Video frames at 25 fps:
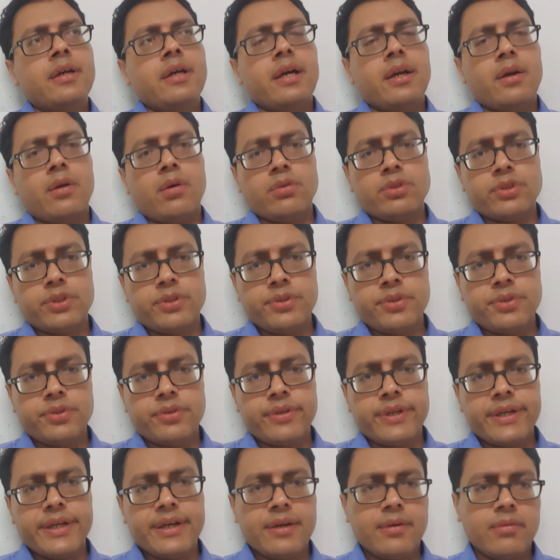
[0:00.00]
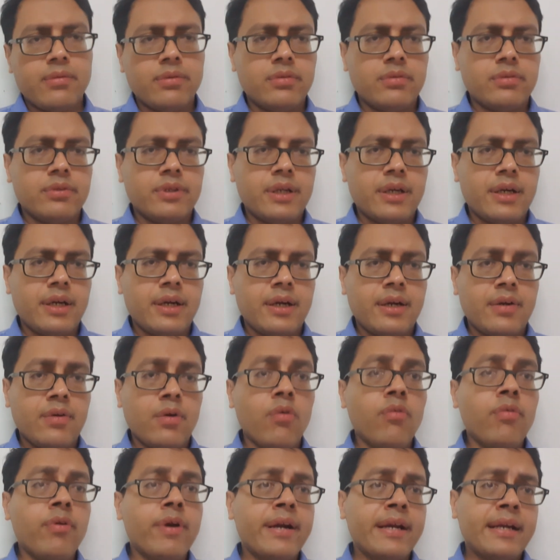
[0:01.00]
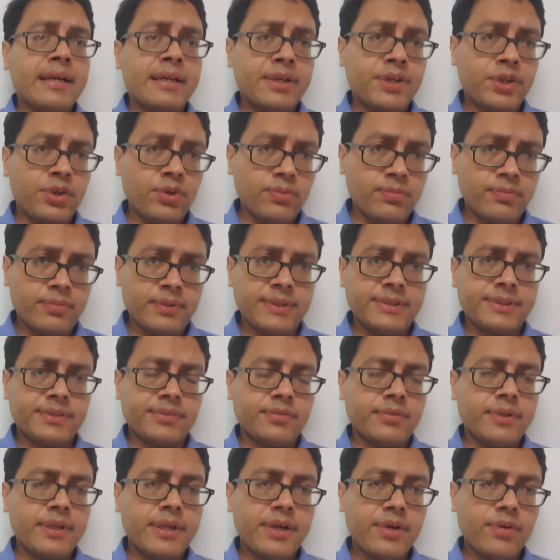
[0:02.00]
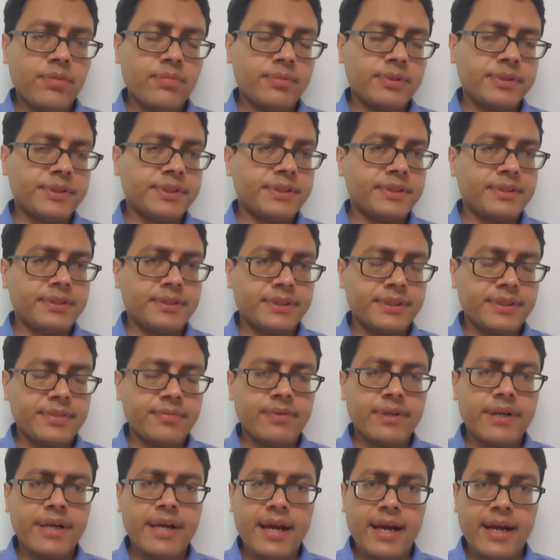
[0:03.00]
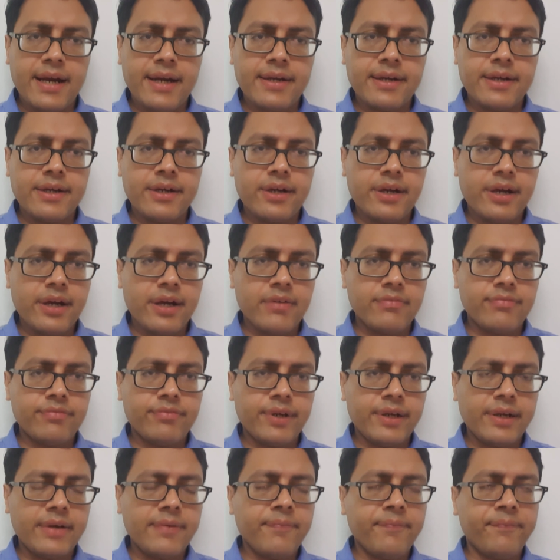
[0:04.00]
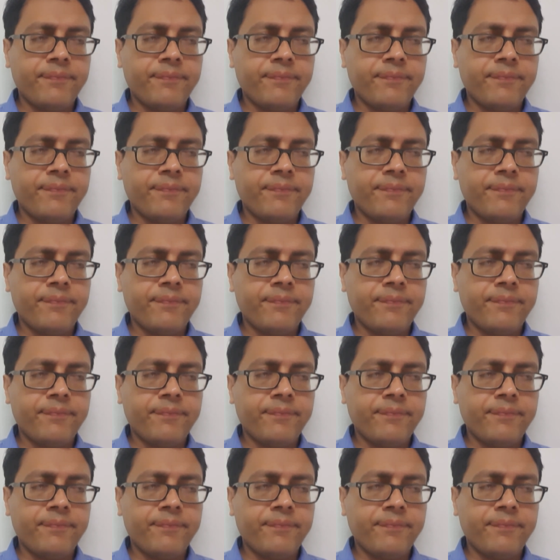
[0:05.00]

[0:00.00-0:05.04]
and also you should read about the ovarian tumors ovarian tumors is a very highly reactive